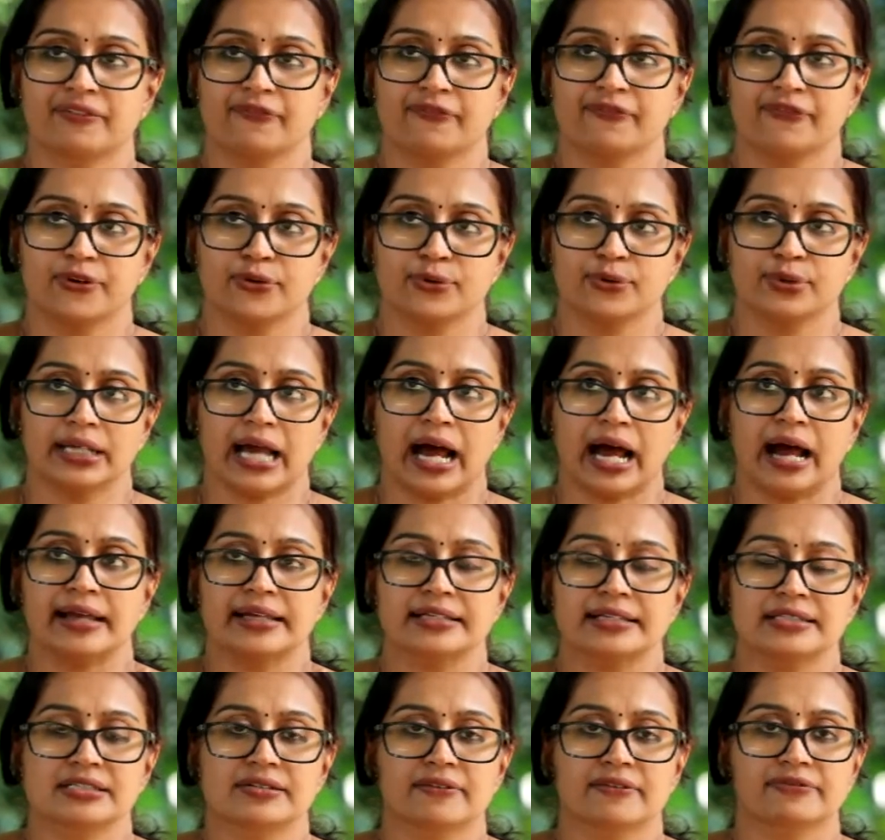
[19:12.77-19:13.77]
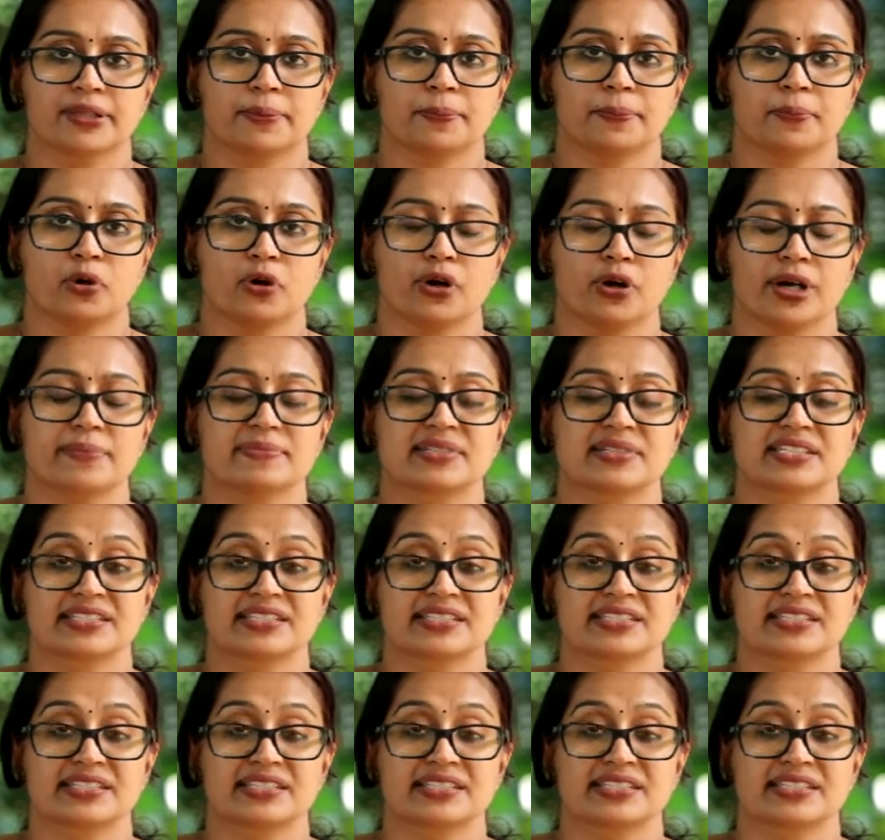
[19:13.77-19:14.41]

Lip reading: few lines of the poem,